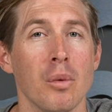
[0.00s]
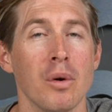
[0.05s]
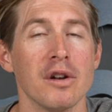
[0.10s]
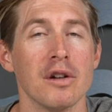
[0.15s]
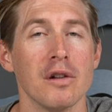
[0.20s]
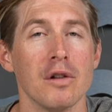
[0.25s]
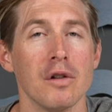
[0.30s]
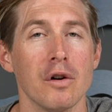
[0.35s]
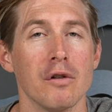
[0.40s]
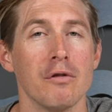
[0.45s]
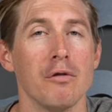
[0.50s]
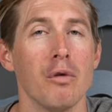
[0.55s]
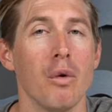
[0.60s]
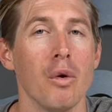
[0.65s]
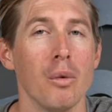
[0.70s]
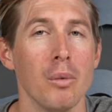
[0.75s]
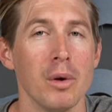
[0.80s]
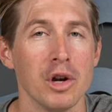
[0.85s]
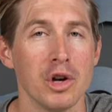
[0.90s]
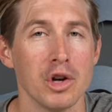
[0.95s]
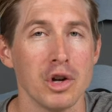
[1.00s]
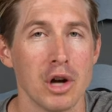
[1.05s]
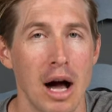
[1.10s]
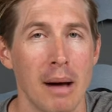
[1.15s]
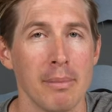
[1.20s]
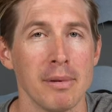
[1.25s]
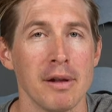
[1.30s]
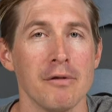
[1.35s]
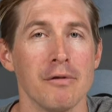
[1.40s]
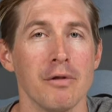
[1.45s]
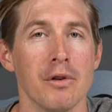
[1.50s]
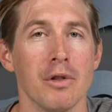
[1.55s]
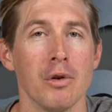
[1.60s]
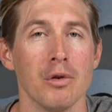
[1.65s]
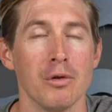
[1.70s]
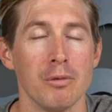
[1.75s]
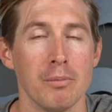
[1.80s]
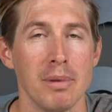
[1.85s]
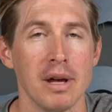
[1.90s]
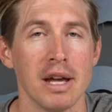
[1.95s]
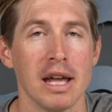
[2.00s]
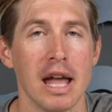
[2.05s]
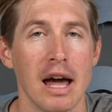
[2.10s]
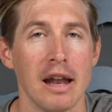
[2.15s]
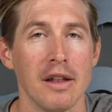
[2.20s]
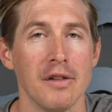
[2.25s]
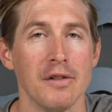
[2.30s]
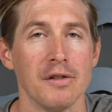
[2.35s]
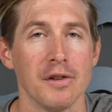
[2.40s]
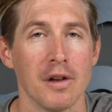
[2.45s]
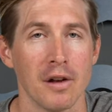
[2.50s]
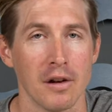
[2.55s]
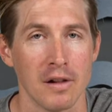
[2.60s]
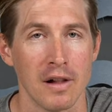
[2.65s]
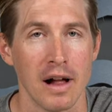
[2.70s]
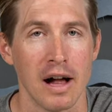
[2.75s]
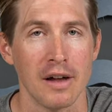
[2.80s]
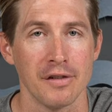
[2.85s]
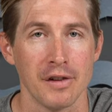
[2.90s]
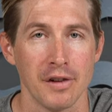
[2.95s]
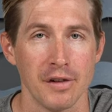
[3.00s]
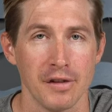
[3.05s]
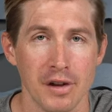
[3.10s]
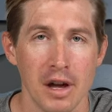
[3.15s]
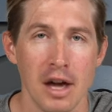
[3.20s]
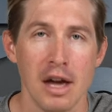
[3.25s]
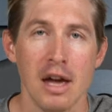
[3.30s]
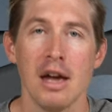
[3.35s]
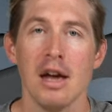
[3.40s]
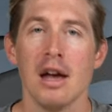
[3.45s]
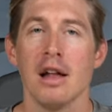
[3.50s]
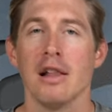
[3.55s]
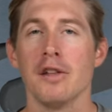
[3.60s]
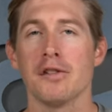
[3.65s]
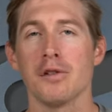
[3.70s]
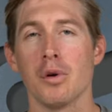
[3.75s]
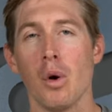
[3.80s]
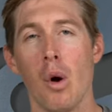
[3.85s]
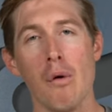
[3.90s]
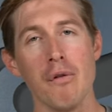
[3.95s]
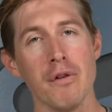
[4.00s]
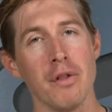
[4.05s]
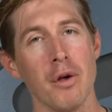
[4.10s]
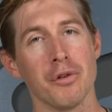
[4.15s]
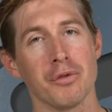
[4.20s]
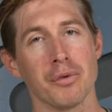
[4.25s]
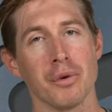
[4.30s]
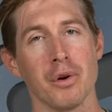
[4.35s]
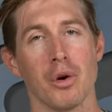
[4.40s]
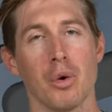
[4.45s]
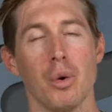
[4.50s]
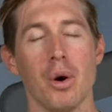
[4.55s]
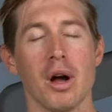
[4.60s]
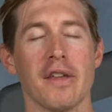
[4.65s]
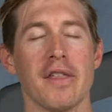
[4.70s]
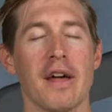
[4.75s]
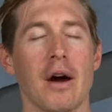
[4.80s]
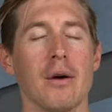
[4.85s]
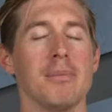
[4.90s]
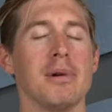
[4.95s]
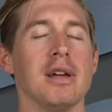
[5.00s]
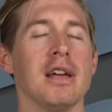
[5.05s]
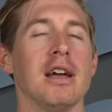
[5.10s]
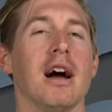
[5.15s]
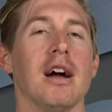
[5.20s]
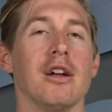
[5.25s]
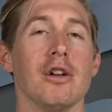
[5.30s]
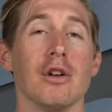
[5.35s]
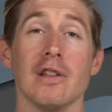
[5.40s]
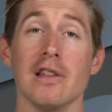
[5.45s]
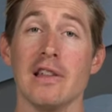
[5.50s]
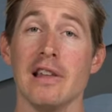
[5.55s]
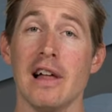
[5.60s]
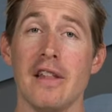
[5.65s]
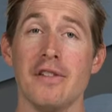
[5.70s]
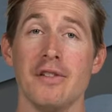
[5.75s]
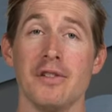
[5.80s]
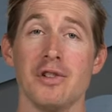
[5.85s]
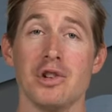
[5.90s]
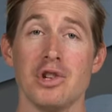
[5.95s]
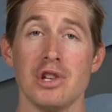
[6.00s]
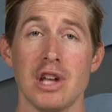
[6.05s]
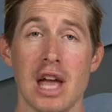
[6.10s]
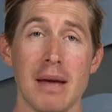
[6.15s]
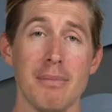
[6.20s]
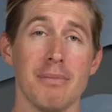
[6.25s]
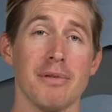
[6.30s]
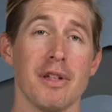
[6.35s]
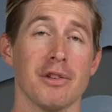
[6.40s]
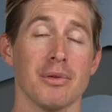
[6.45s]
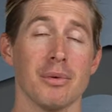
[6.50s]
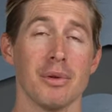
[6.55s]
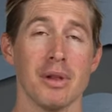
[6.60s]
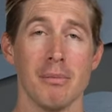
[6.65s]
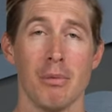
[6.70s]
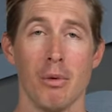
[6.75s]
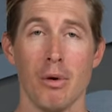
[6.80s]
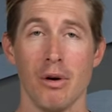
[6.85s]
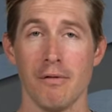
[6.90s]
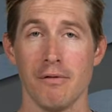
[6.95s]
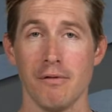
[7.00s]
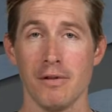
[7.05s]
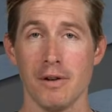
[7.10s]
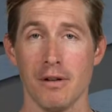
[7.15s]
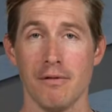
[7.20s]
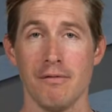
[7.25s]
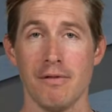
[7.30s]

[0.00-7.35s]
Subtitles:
what to look for when shopping for those big headed sunglasses. Let's go over those real quick. That would be your lens shape. That's really important for your